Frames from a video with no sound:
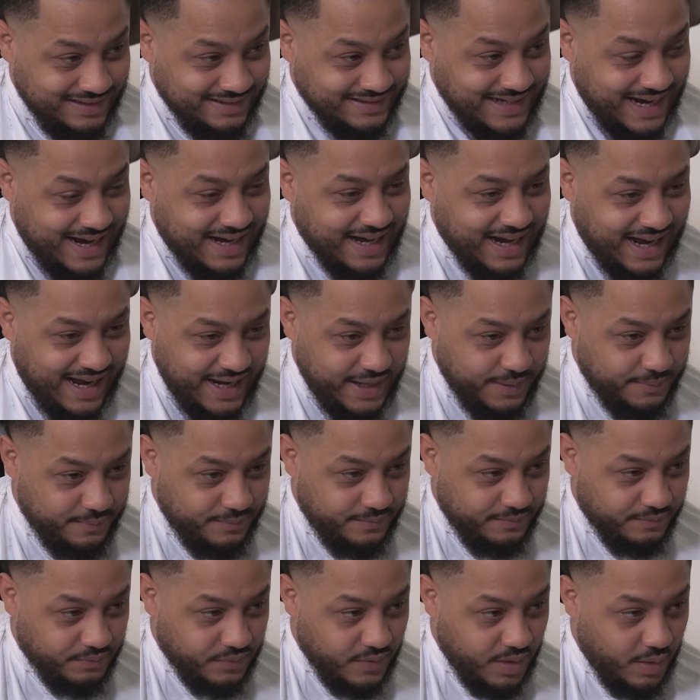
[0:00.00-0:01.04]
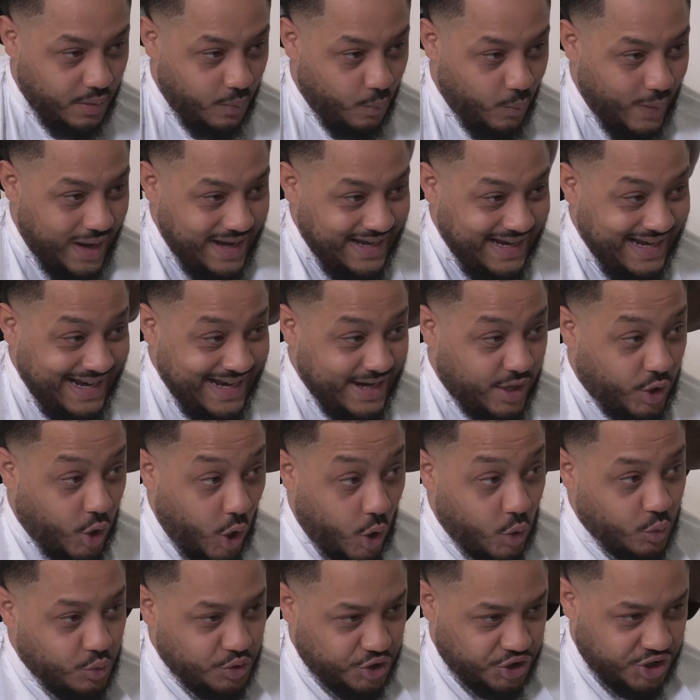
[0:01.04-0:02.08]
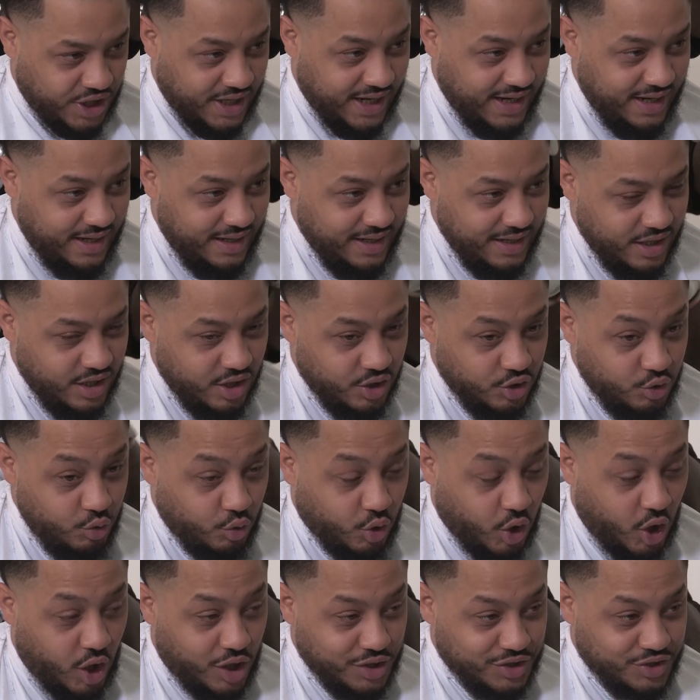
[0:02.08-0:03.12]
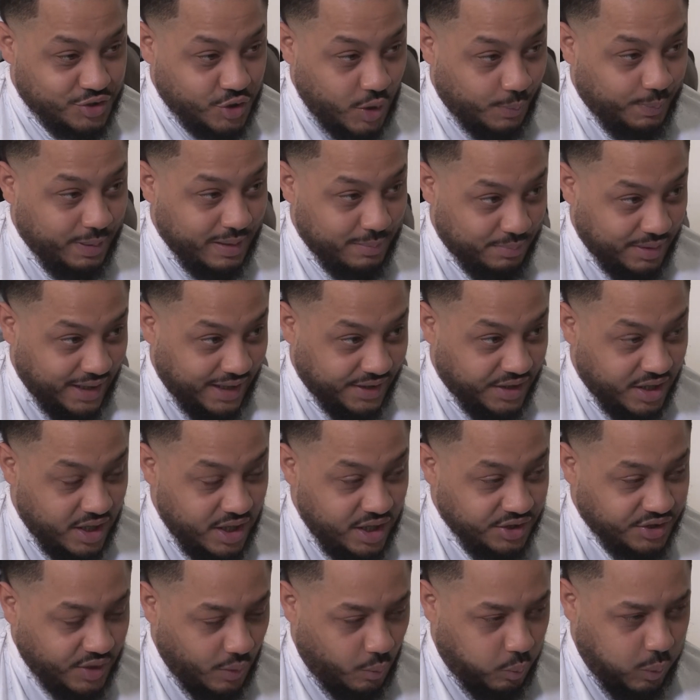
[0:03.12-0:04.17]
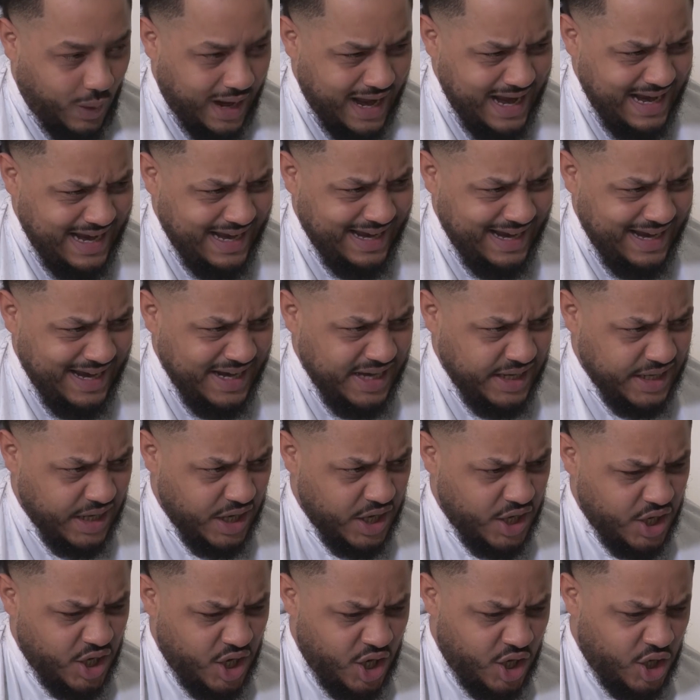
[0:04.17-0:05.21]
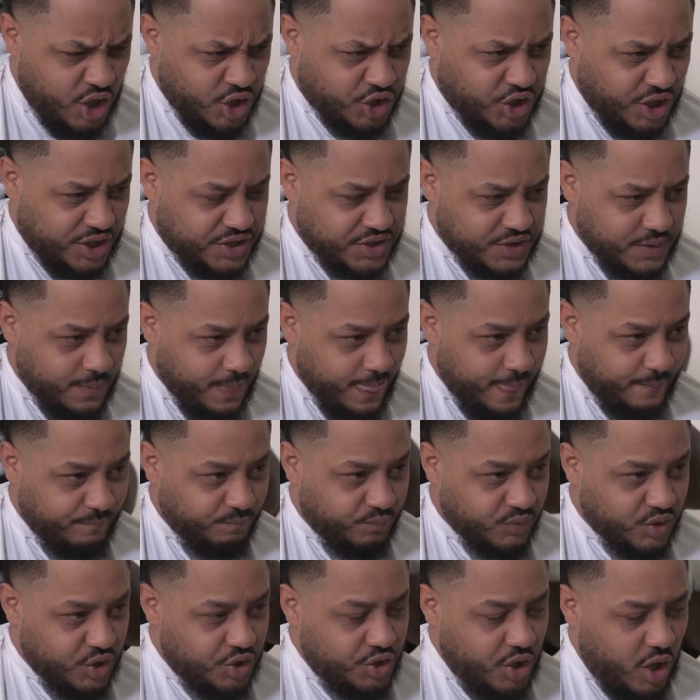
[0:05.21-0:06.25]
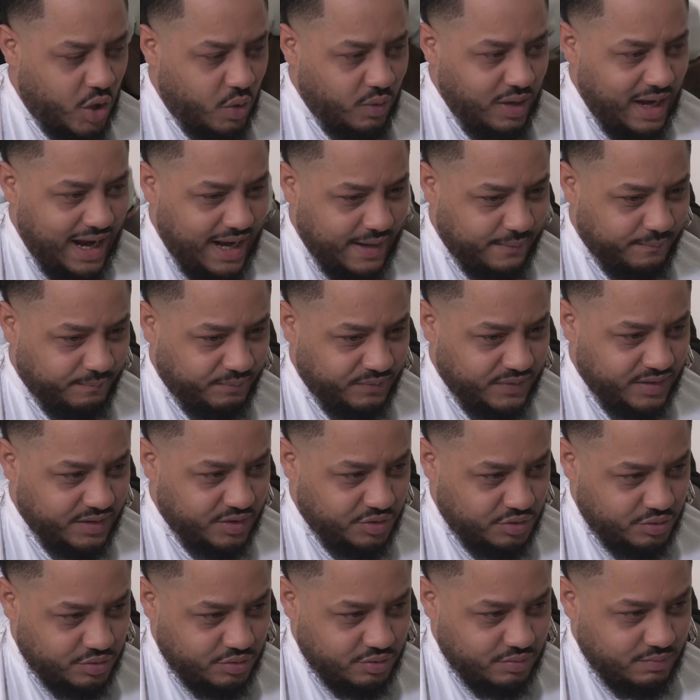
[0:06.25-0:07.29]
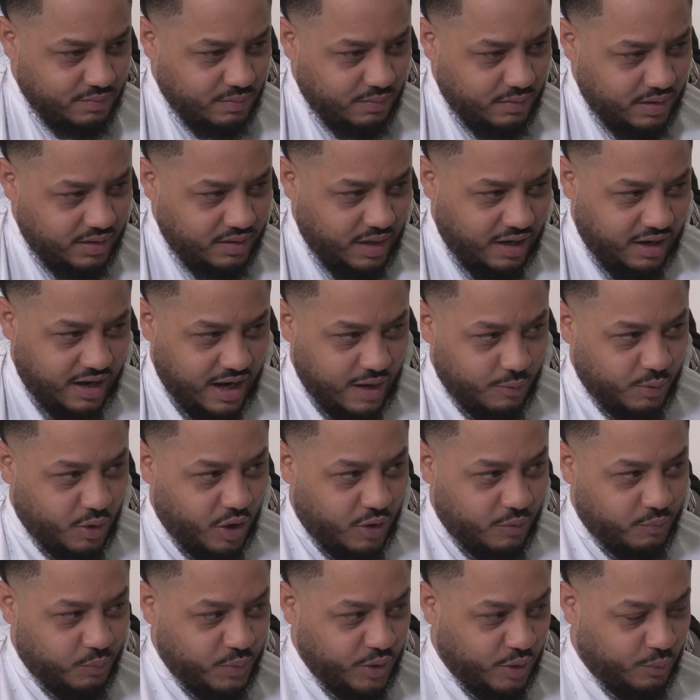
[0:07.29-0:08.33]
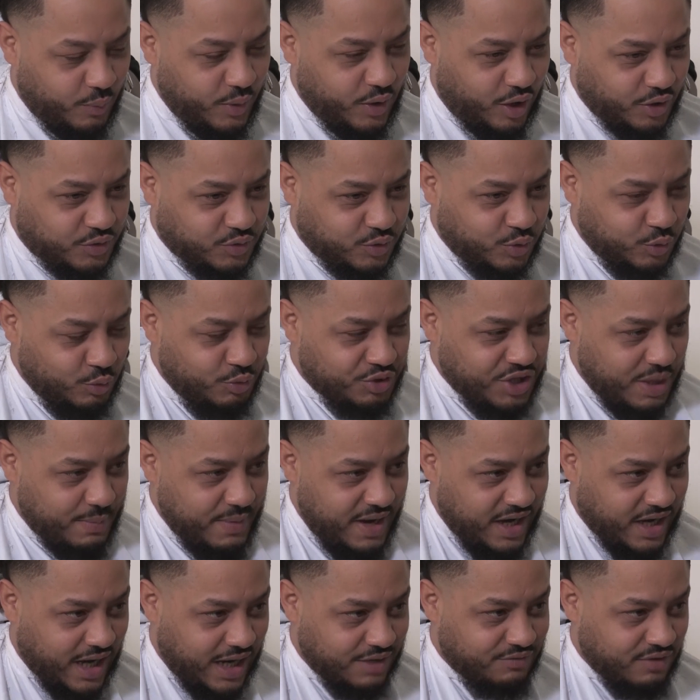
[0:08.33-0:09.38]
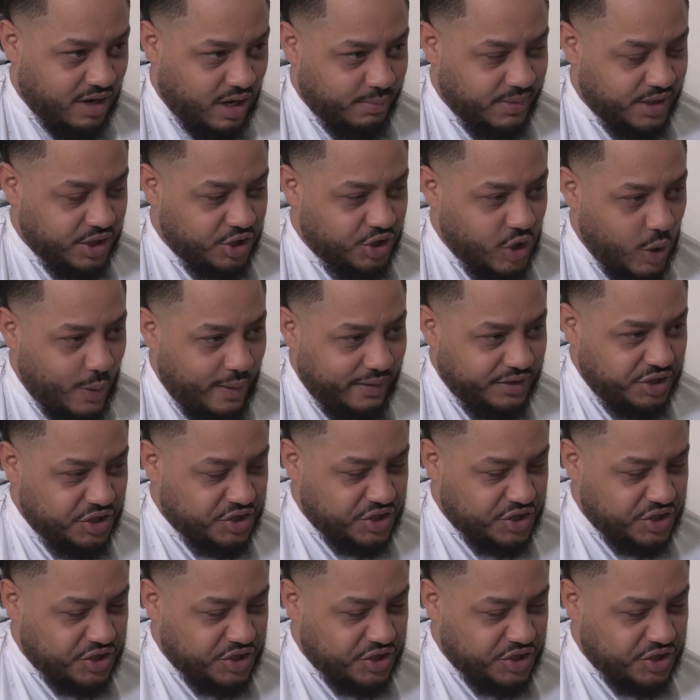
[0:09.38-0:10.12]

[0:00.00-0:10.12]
That guy, when he goes, yeah, you can't stop him, blood. The way he just, you know, like, all right, we got 2 Jamaican around me. You know when